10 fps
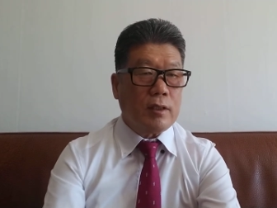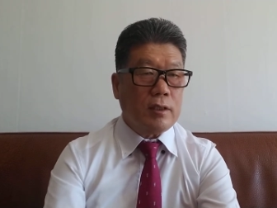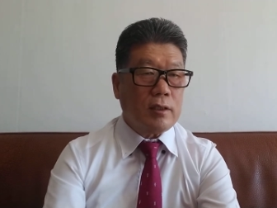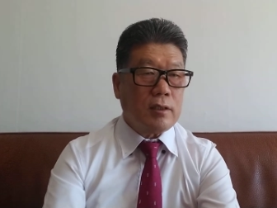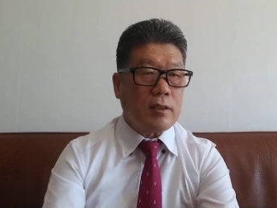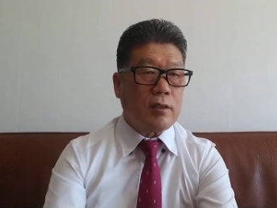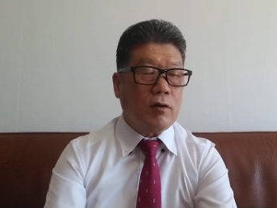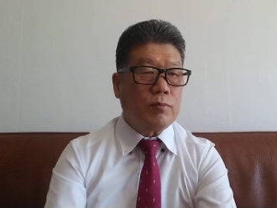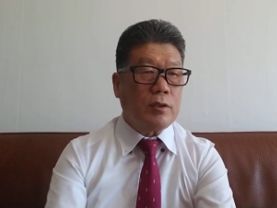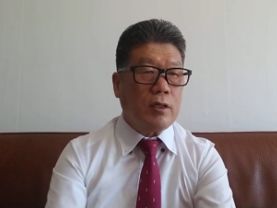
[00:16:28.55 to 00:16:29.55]
It is the
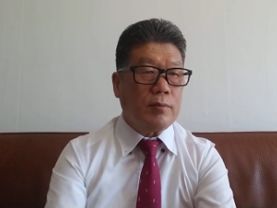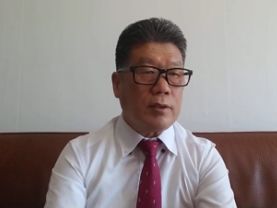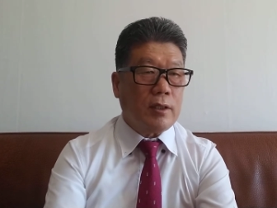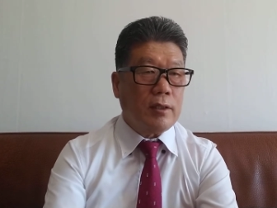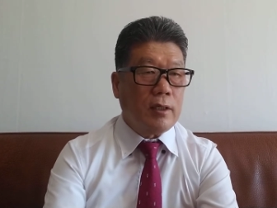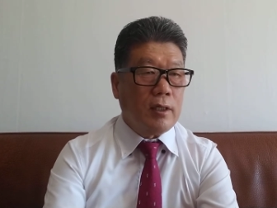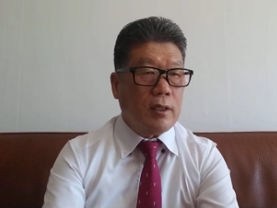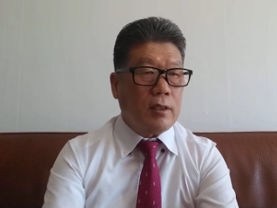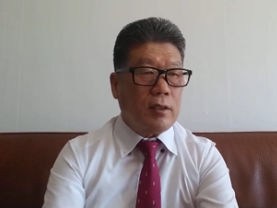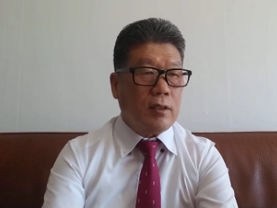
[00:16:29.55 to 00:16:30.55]
observed
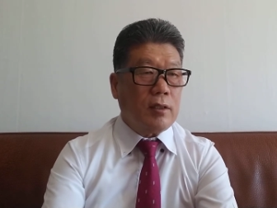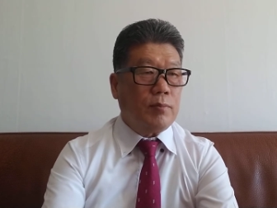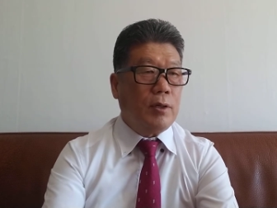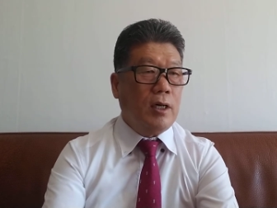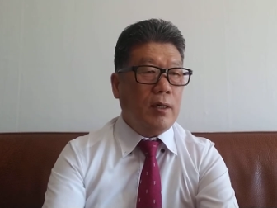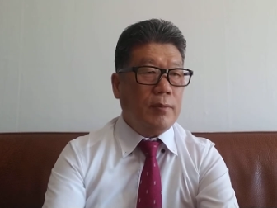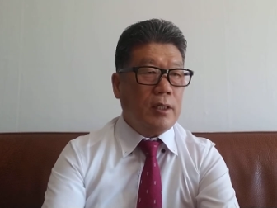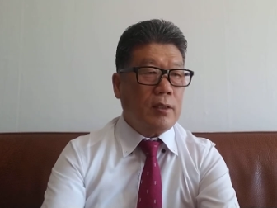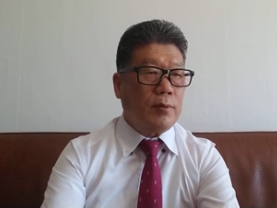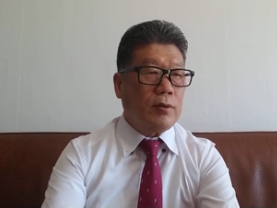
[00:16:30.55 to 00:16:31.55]
that the
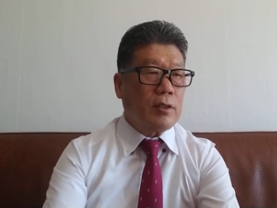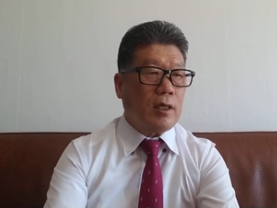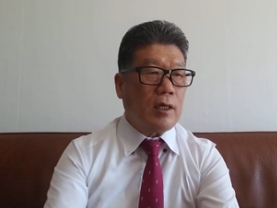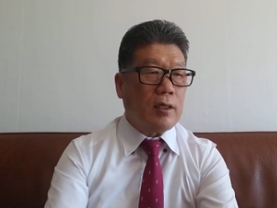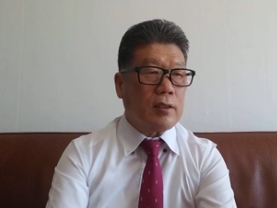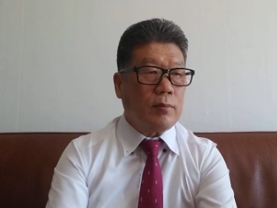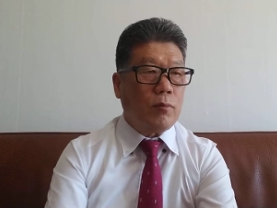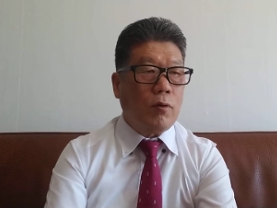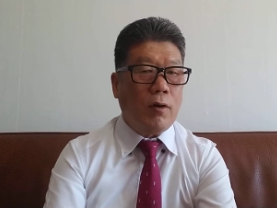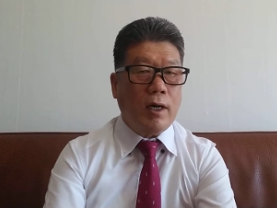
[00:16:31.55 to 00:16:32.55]
permanent bonds are the
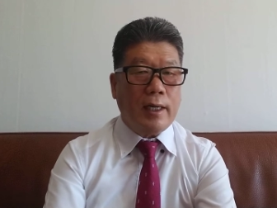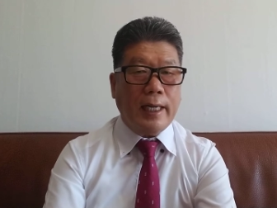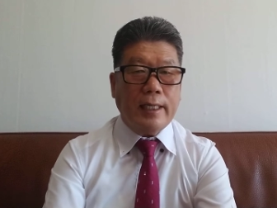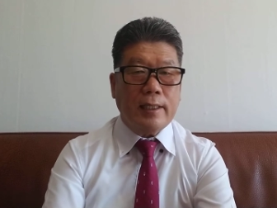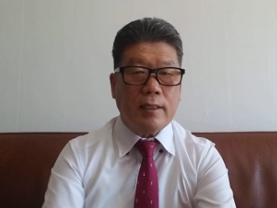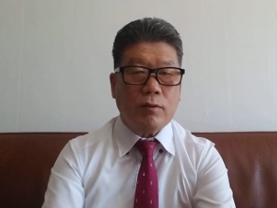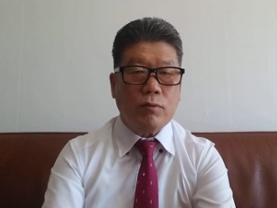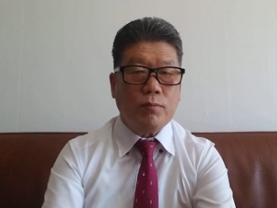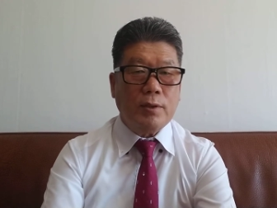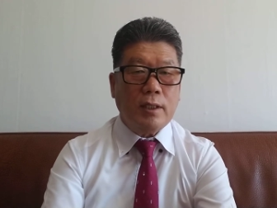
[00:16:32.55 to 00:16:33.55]
more likely
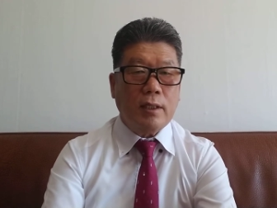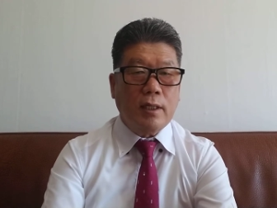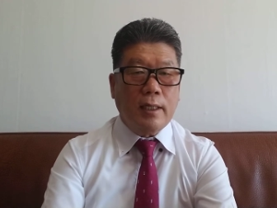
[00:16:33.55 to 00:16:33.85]
to be